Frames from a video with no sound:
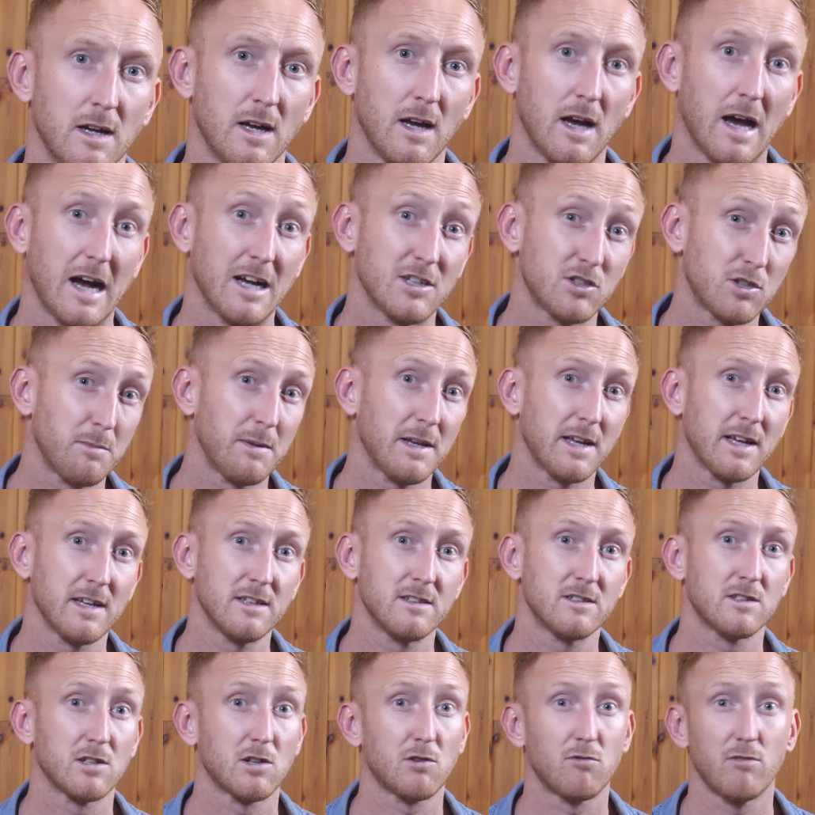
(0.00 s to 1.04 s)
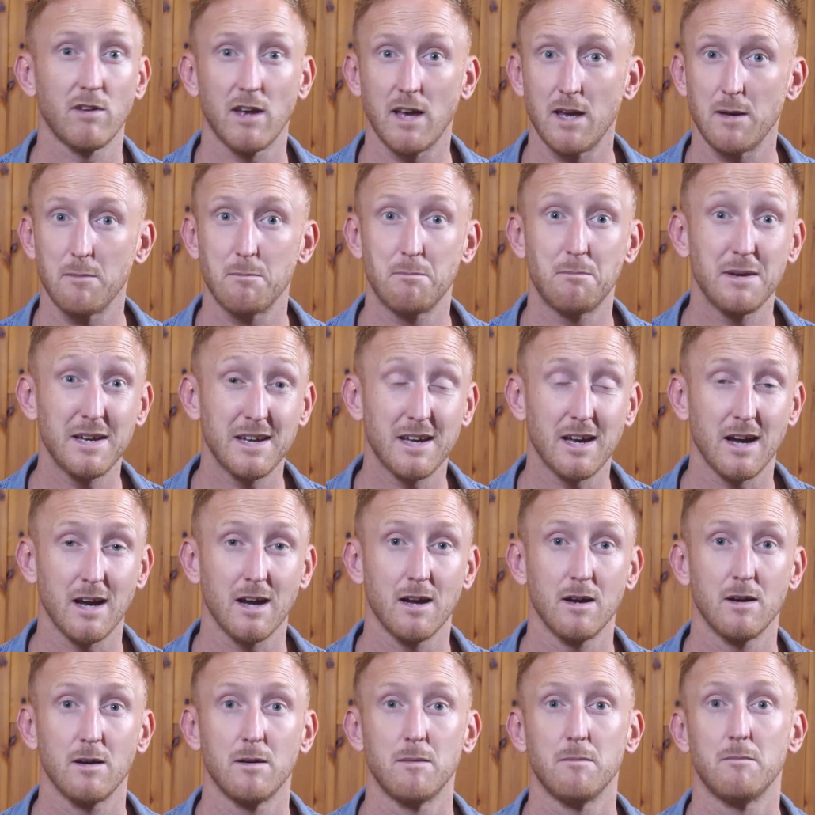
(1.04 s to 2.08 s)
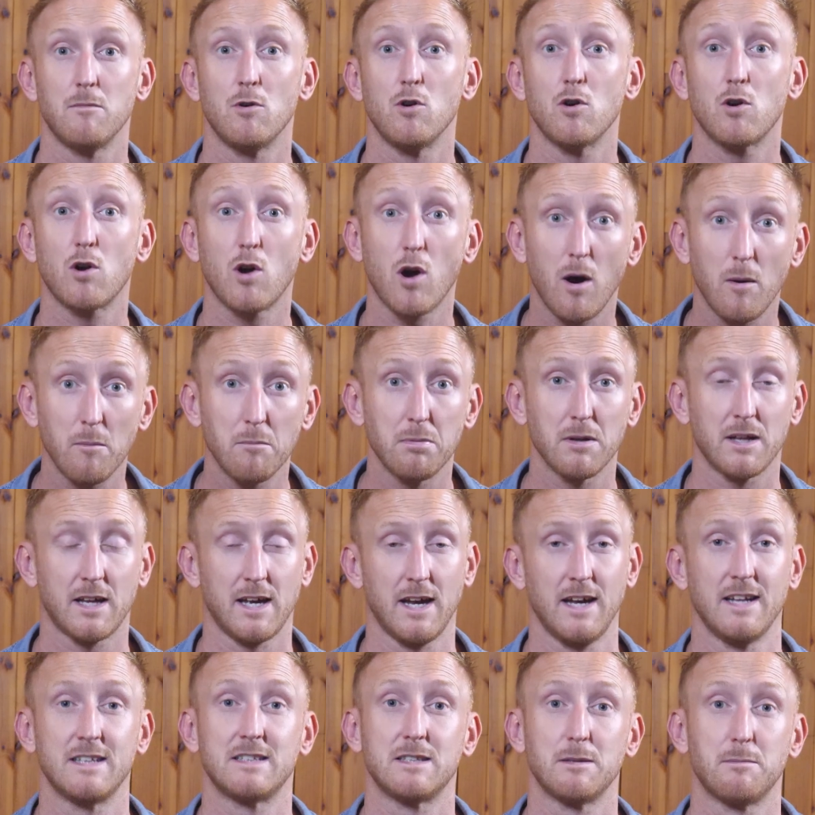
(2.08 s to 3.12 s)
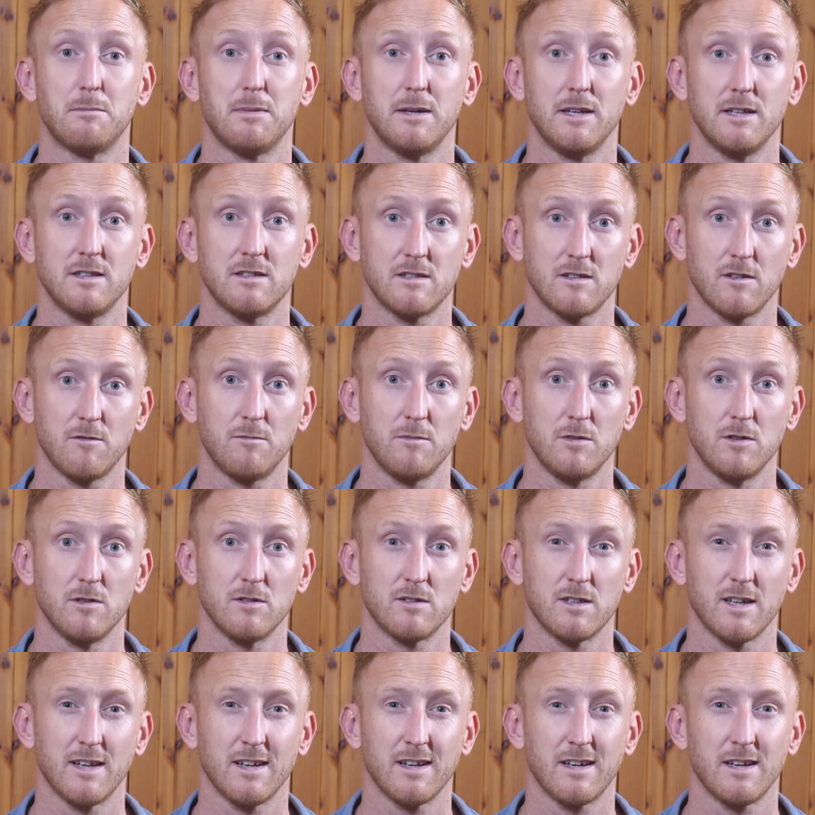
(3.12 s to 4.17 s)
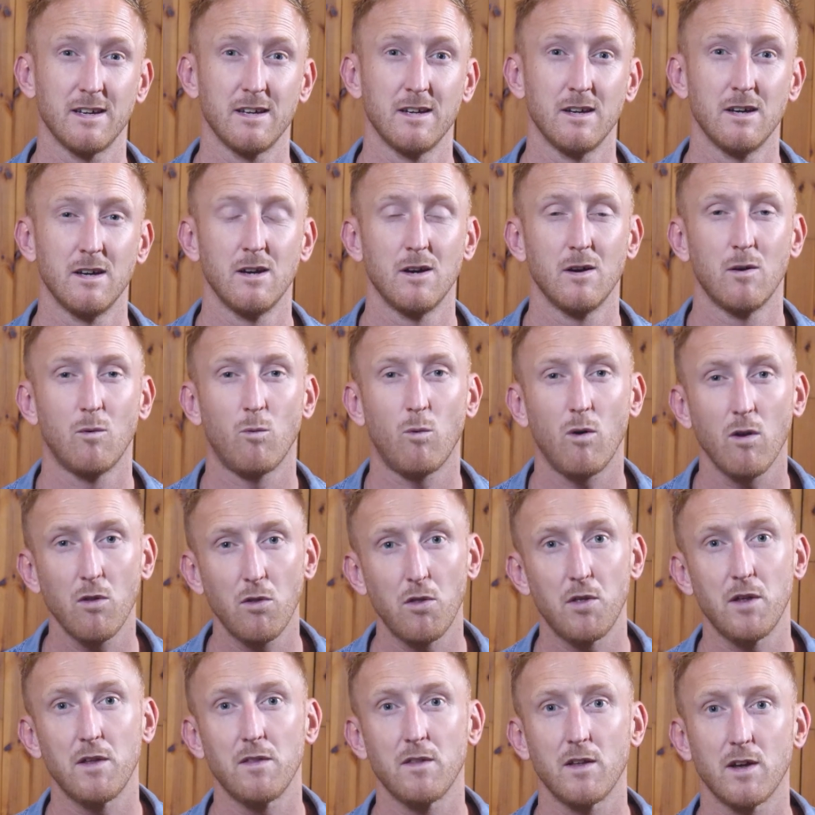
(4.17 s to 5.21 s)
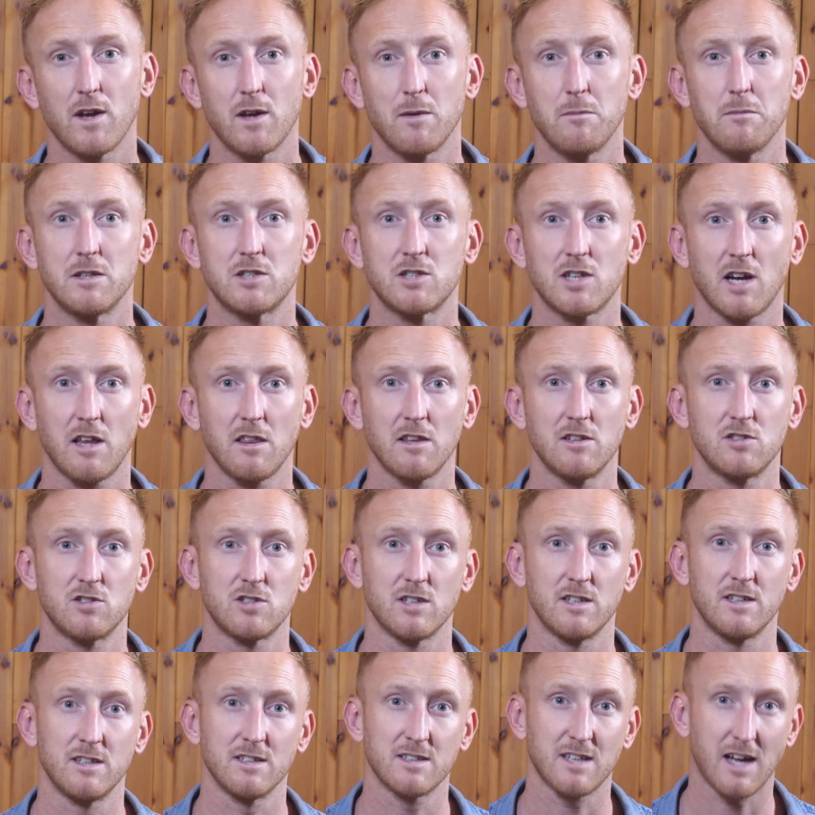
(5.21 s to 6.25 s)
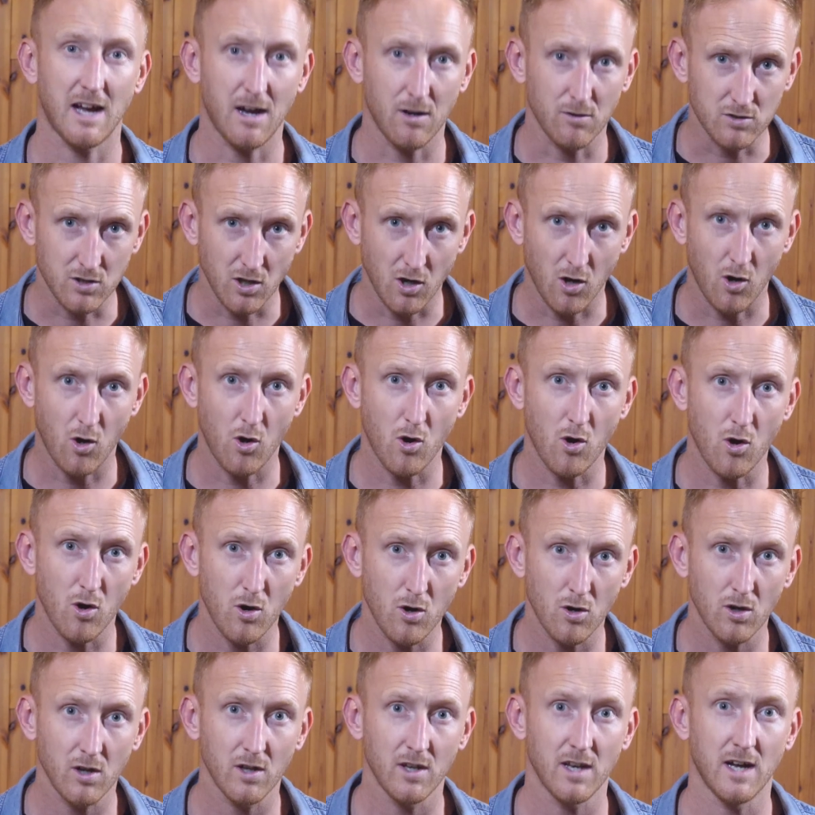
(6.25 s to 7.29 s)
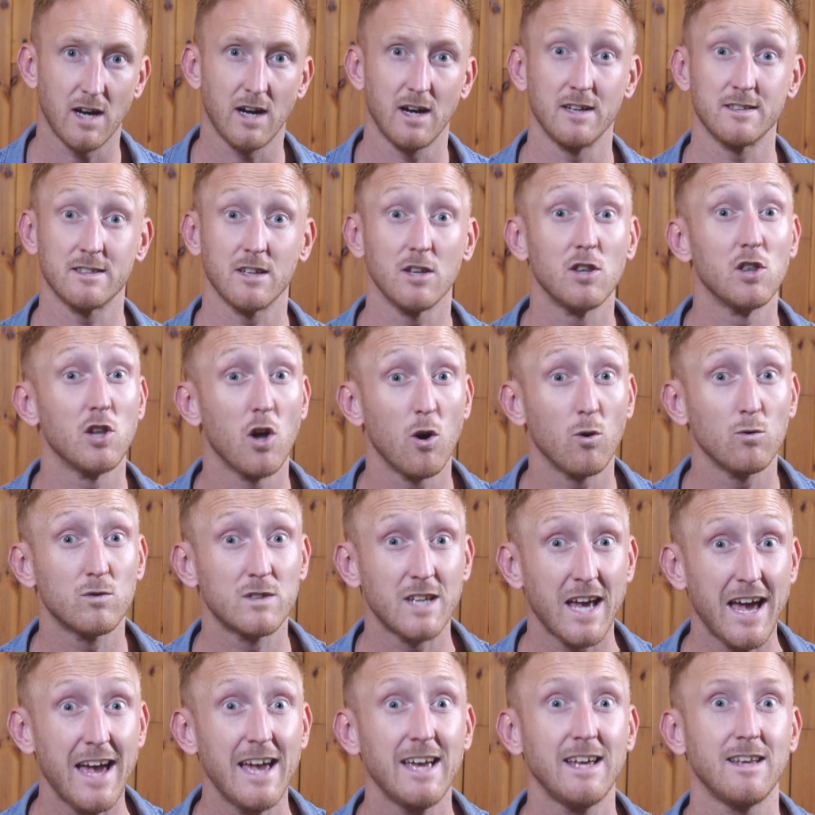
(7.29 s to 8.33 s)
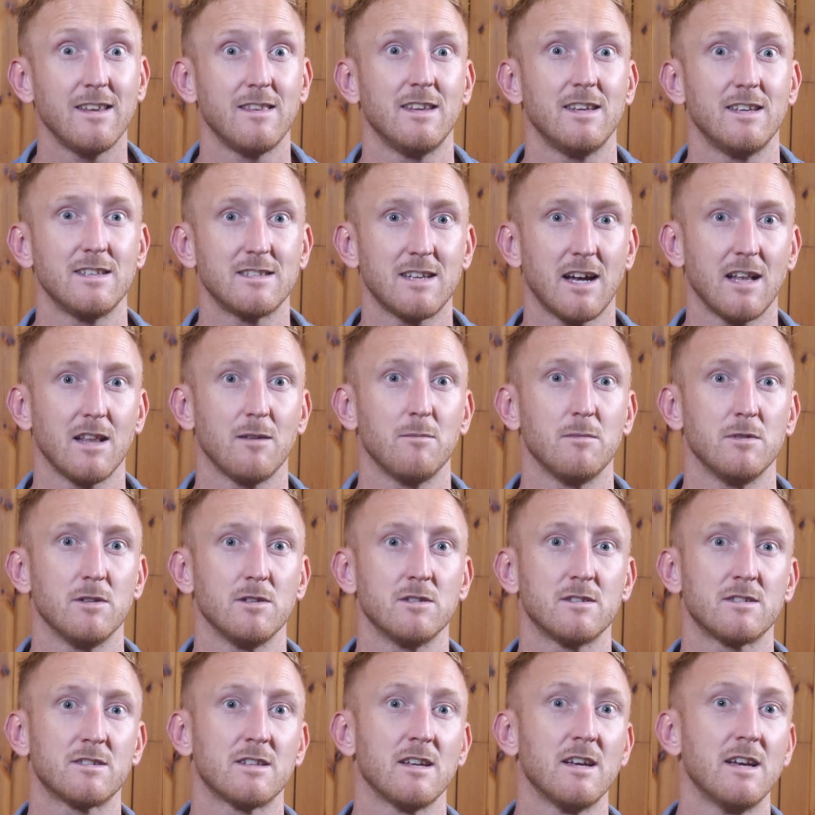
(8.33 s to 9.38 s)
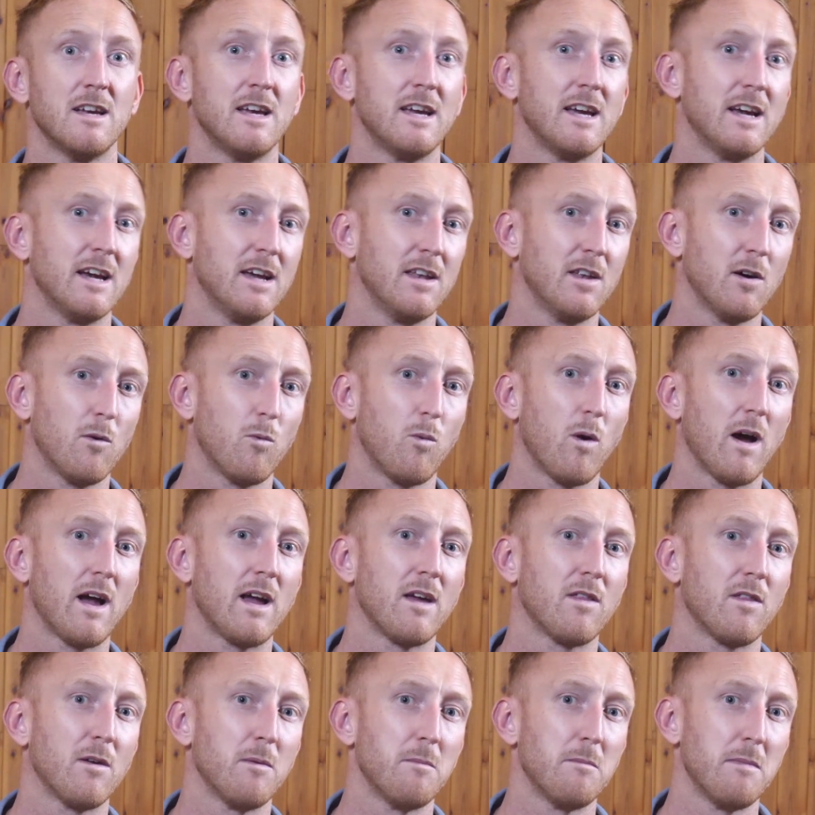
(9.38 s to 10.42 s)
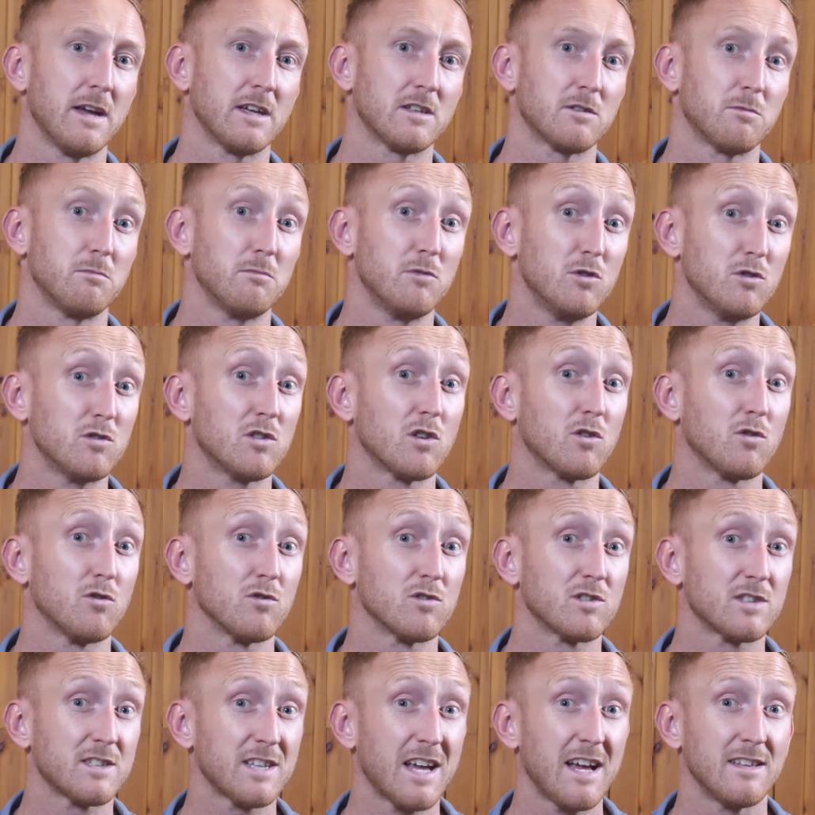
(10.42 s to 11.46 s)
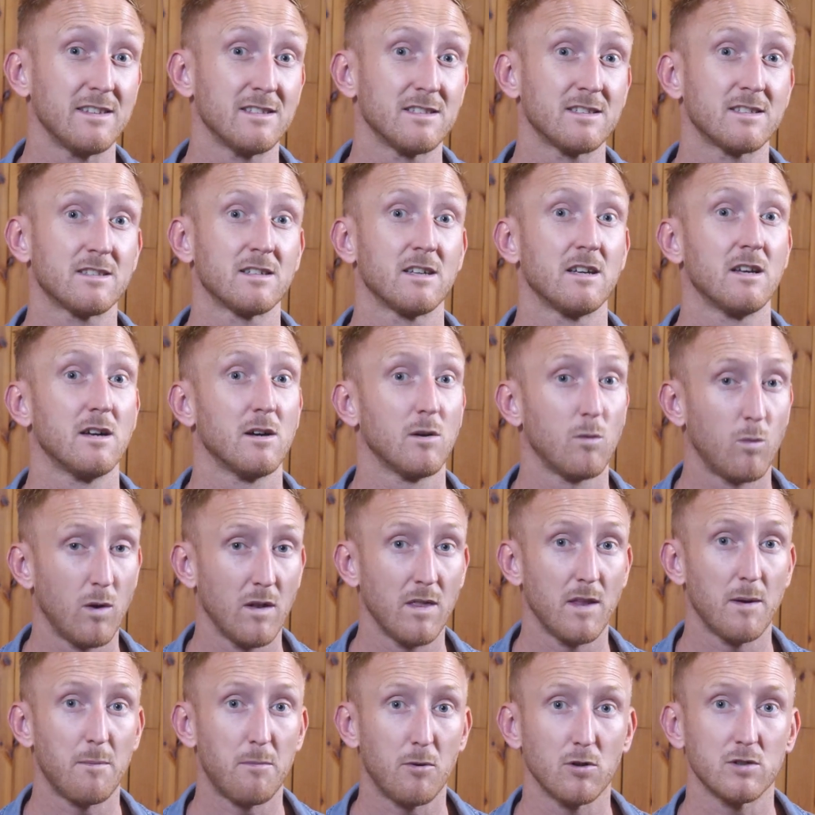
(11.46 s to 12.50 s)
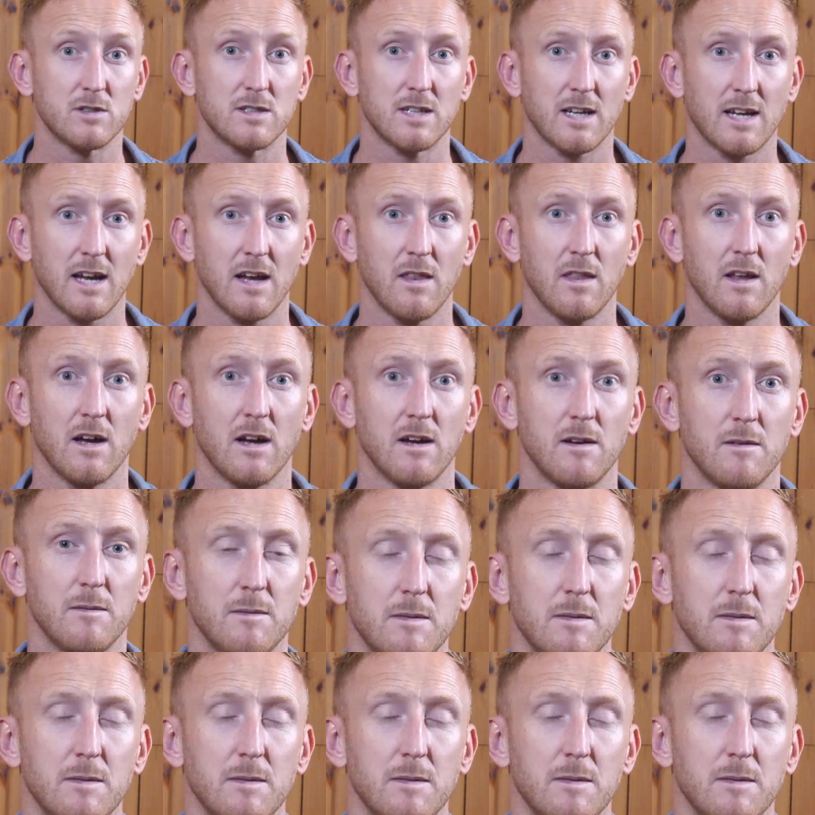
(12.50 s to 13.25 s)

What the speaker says: As you begin to create bigger, more complicated pieces of music, one thing that can be challenging is how to organize and notate these elements in a way that makes musical sense when they're put together.